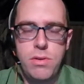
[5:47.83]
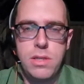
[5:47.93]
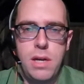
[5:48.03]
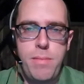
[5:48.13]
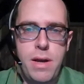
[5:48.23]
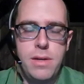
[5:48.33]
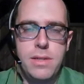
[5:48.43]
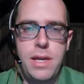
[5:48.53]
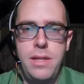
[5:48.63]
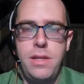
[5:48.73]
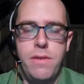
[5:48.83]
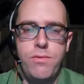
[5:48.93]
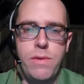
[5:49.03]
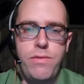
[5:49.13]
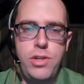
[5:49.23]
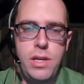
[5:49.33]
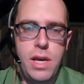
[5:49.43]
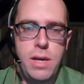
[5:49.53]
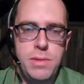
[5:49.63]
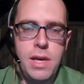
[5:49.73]
gun battles in the different refugee
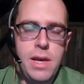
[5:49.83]
camps.